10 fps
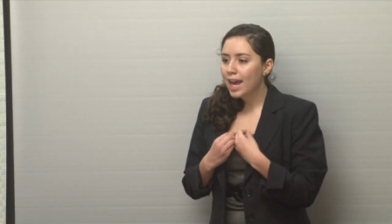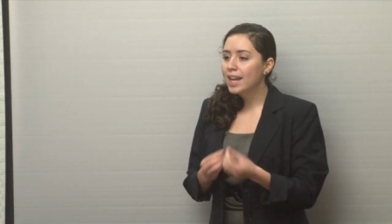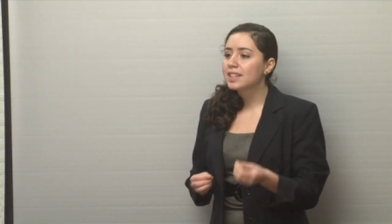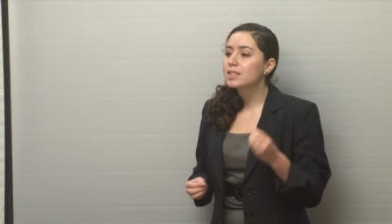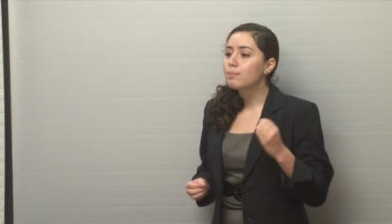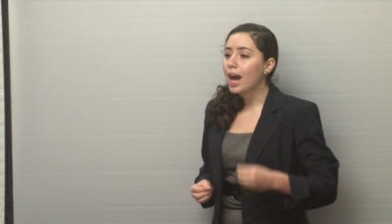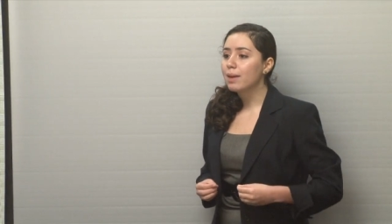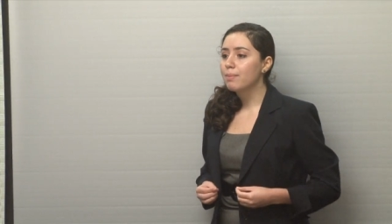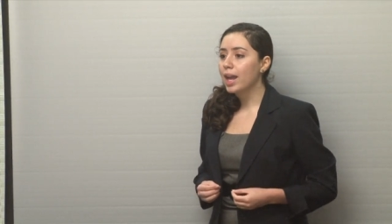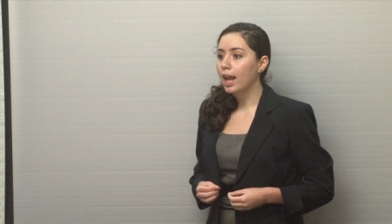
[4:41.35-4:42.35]
and it is
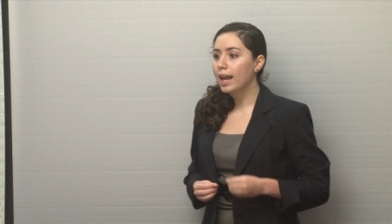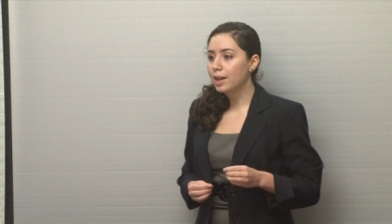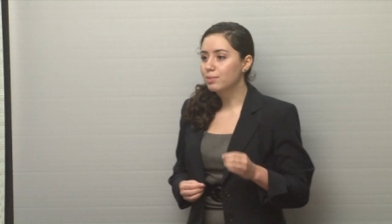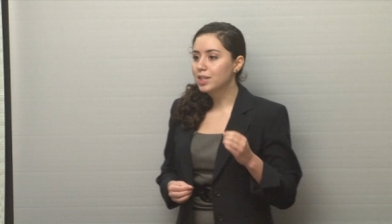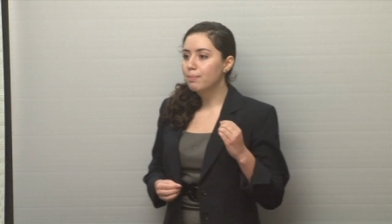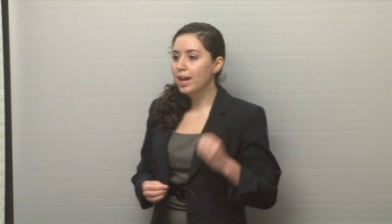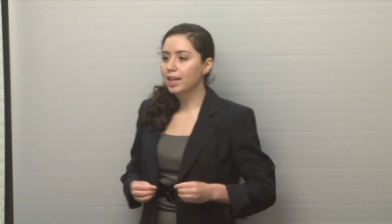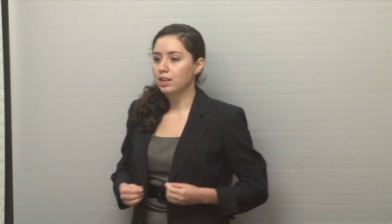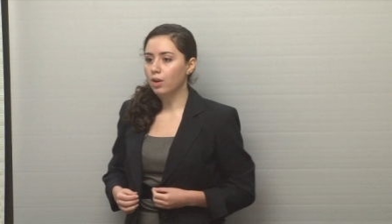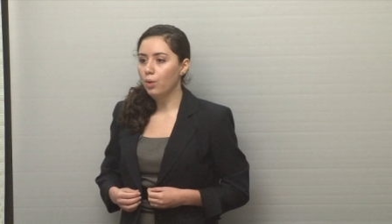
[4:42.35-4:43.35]
my main aim to
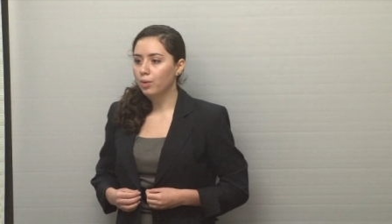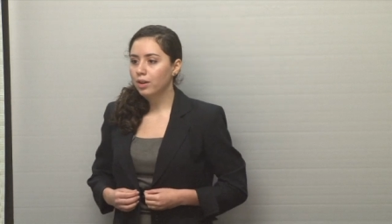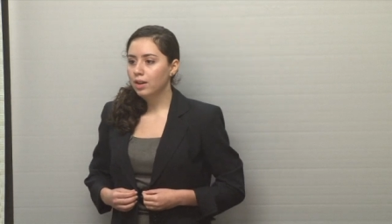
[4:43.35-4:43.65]
make it known.